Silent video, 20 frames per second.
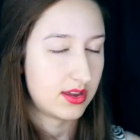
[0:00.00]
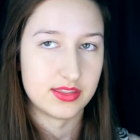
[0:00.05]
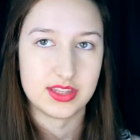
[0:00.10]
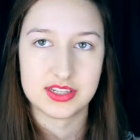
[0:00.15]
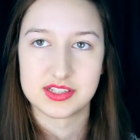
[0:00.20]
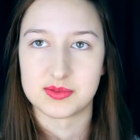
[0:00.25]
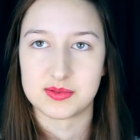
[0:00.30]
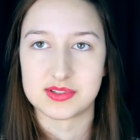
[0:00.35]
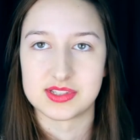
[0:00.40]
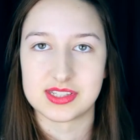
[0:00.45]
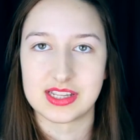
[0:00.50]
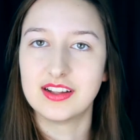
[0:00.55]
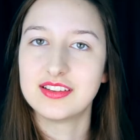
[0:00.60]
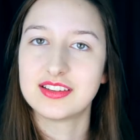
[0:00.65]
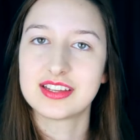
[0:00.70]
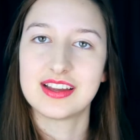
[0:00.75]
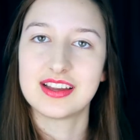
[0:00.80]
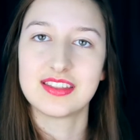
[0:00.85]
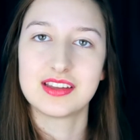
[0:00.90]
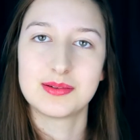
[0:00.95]
And this was the
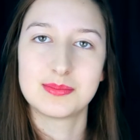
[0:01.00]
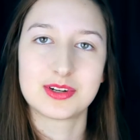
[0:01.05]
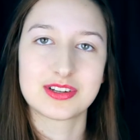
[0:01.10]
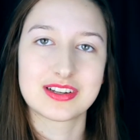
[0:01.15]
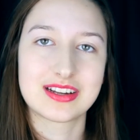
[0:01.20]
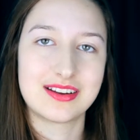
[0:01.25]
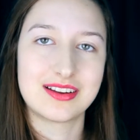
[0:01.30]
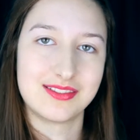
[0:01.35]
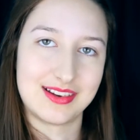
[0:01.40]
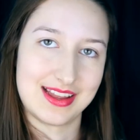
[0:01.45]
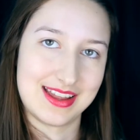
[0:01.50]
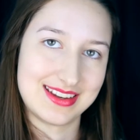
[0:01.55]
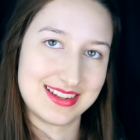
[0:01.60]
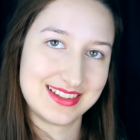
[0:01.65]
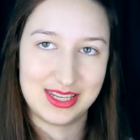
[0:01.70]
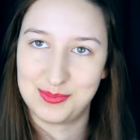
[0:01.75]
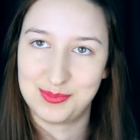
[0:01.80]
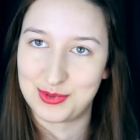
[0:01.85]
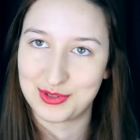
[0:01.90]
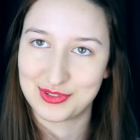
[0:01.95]
only other book I read
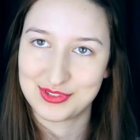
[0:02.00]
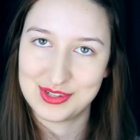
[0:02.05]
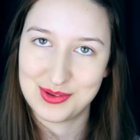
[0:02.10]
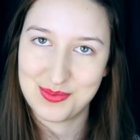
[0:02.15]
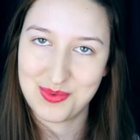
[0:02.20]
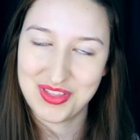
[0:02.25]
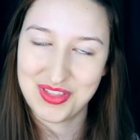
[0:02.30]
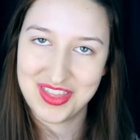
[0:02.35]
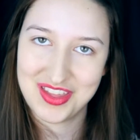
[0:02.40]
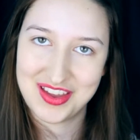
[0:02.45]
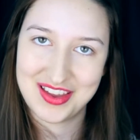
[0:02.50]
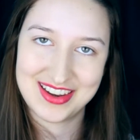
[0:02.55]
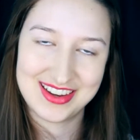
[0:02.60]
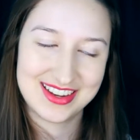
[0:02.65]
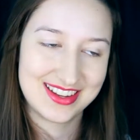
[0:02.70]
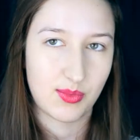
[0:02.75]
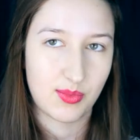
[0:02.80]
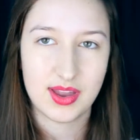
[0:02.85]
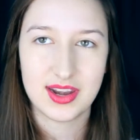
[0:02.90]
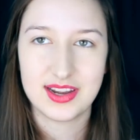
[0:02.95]
in Booktubeathon.
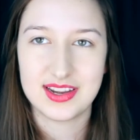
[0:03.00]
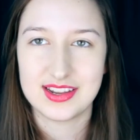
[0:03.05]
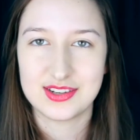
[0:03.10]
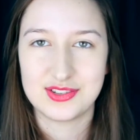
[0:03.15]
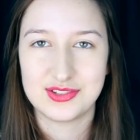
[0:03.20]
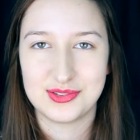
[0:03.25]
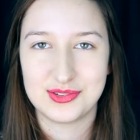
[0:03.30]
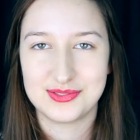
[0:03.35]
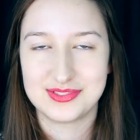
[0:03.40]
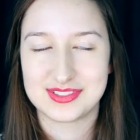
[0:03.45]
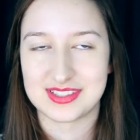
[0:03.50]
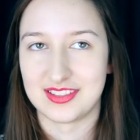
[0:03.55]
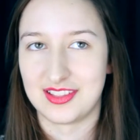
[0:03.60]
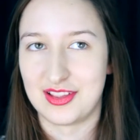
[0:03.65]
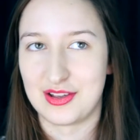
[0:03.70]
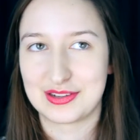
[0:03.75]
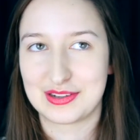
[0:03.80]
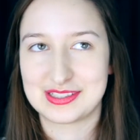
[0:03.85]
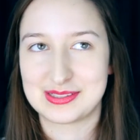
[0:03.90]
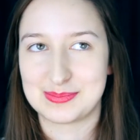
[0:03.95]
Why did I choose the
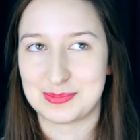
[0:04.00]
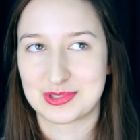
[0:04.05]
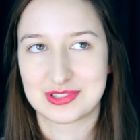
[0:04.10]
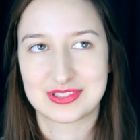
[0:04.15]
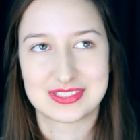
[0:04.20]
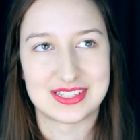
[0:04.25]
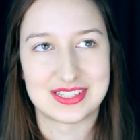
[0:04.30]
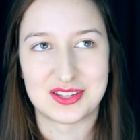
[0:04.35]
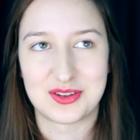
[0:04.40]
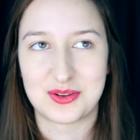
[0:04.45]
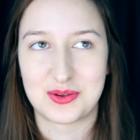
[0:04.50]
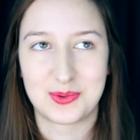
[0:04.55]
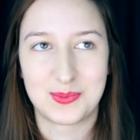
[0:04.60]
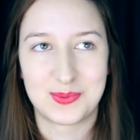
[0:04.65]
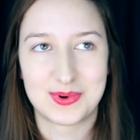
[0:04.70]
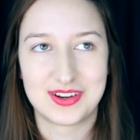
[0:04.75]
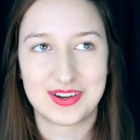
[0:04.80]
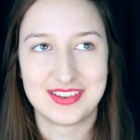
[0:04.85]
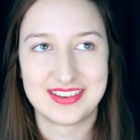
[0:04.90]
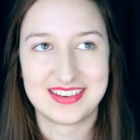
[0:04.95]
longest books in the whole
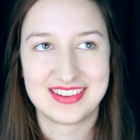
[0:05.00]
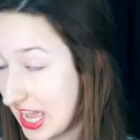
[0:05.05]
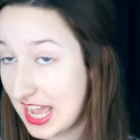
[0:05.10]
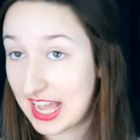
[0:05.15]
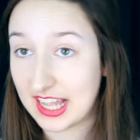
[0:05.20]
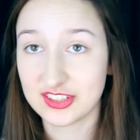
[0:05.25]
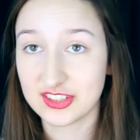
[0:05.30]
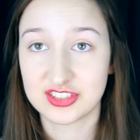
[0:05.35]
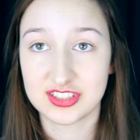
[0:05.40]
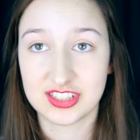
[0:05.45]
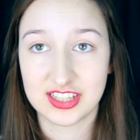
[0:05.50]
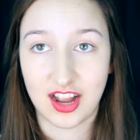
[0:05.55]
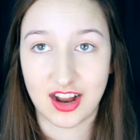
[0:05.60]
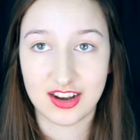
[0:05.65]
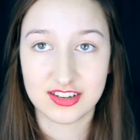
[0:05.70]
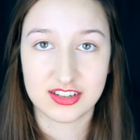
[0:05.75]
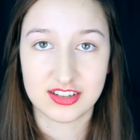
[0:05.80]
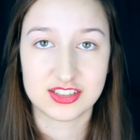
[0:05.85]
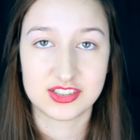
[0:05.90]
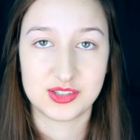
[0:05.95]
world? Actually,
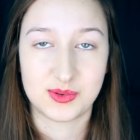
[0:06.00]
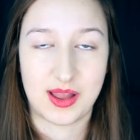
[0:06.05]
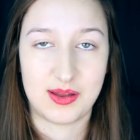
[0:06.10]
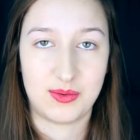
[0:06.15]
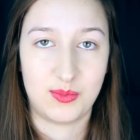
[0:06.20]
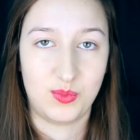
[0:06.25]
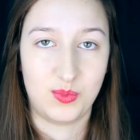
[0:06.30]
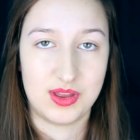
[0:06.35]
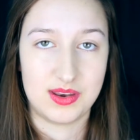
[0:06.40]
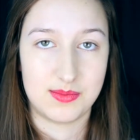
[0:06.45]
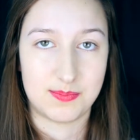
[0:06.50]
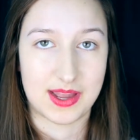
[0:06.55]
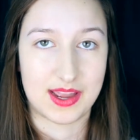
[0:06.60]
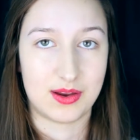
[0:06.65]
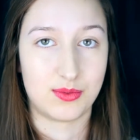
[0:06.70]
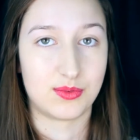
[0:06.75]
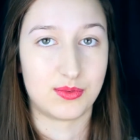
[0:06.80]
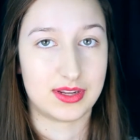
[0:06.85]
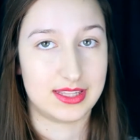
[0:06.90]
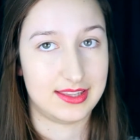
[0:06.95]
Our Dark Duet went by
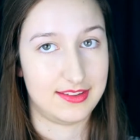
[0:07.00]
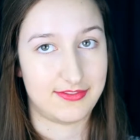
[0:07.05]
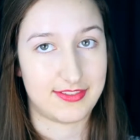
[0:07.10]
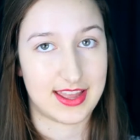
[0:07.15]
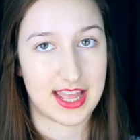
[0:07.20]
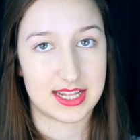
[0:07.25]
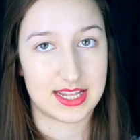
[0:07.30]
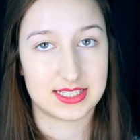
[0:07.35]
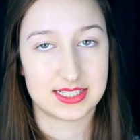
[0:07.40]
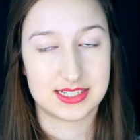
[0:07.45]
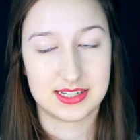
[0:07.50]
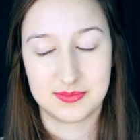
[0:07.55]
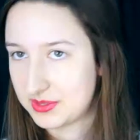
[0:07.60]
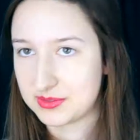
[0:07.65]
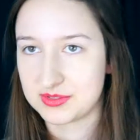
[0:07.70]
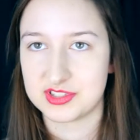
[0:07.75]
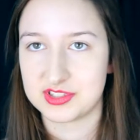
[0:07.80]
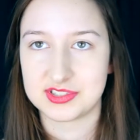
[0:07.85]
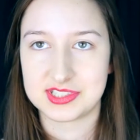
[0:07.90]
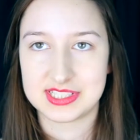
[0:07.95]
really fast. It
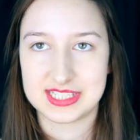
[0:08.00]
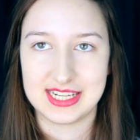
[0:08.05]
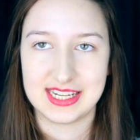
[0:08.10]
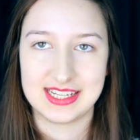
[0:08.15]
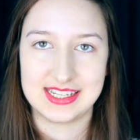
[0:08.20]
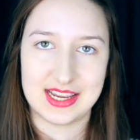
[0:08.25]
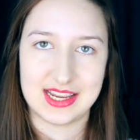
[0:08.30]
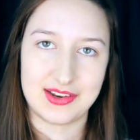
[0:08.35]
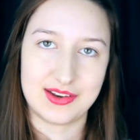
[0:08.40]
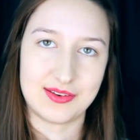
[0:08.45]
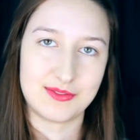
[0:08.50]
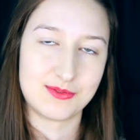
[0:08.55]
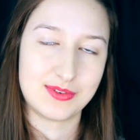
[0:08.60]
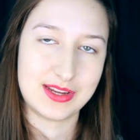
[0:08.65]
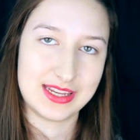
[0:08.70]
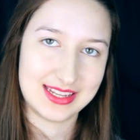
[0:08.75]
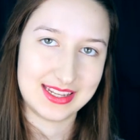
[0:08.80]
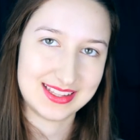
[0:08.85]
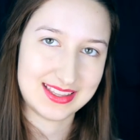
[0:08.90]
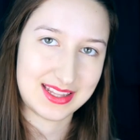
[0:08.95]
was just sitting down and
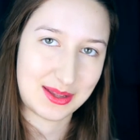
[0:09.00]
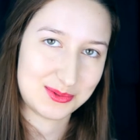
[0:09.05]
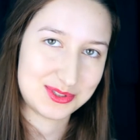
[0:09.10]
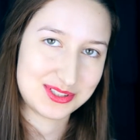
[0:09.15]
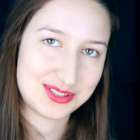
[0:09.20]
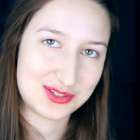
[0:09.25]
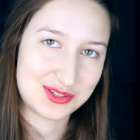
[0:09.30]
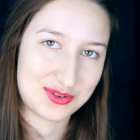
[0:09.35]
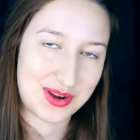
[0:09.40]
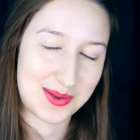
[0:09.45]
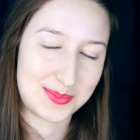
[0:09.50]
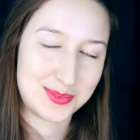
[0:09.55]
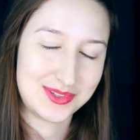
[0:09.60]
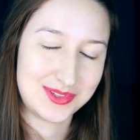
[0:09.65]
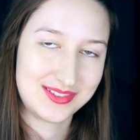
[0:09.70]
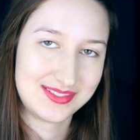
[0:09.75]
reading that was the trouble.